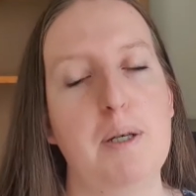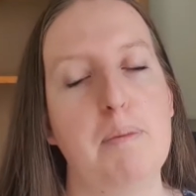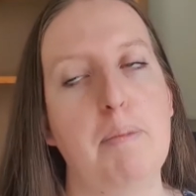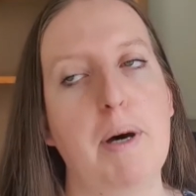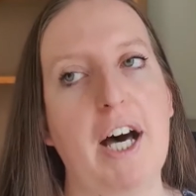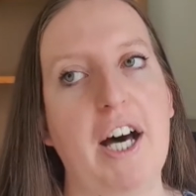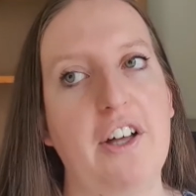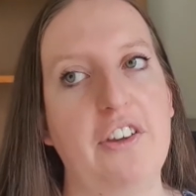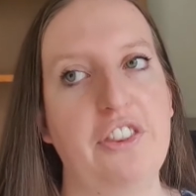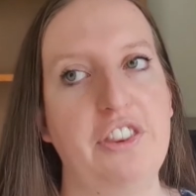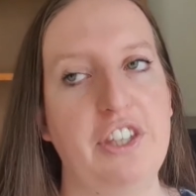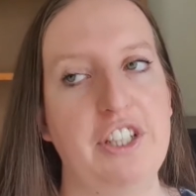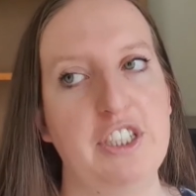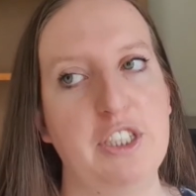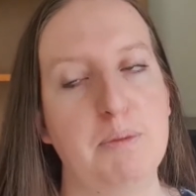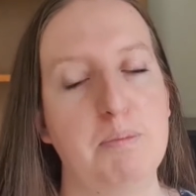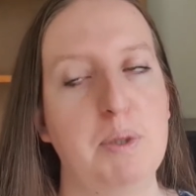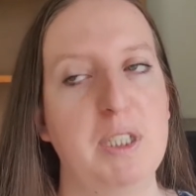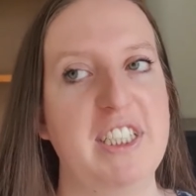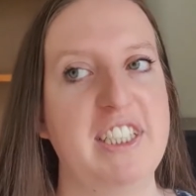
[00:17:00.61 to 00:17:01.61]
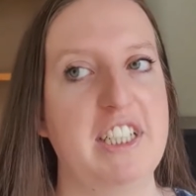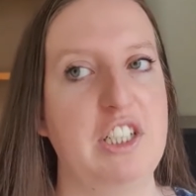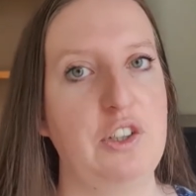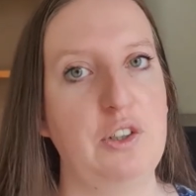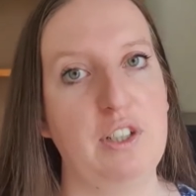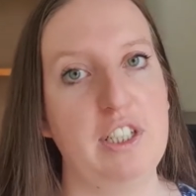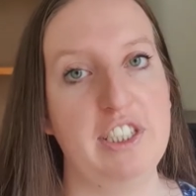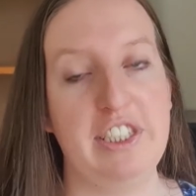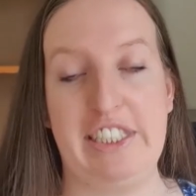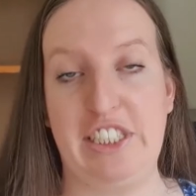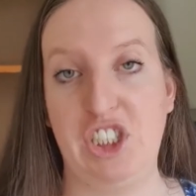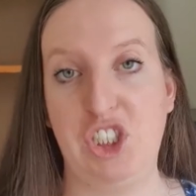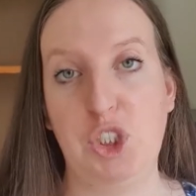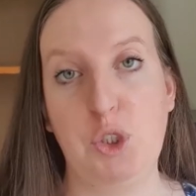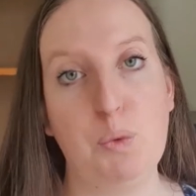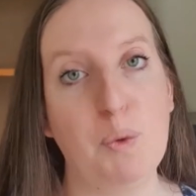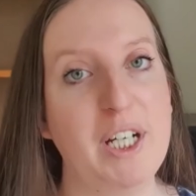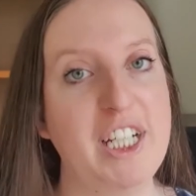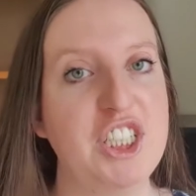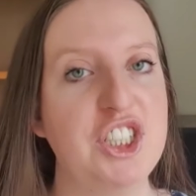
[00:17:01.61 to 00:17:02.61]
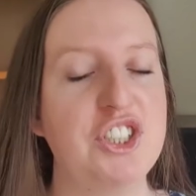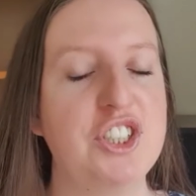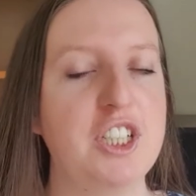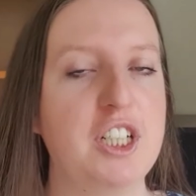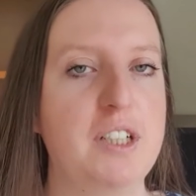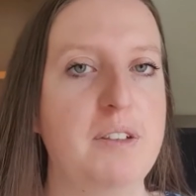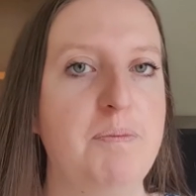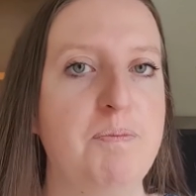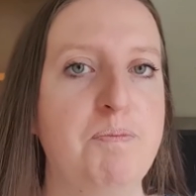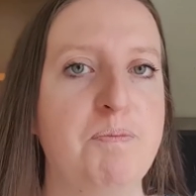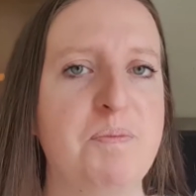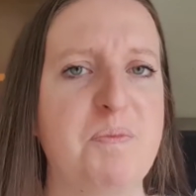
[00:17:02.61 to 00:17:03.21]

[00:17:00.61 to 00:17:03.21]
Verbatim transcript: about this particular situation?